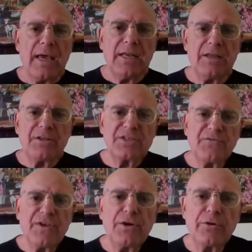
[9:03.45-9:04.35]
And in
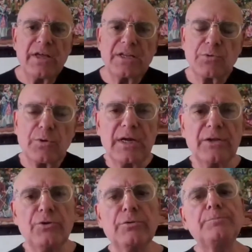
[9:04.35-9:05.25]
this video, that's what
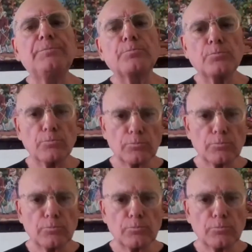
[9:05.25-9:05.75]
I do.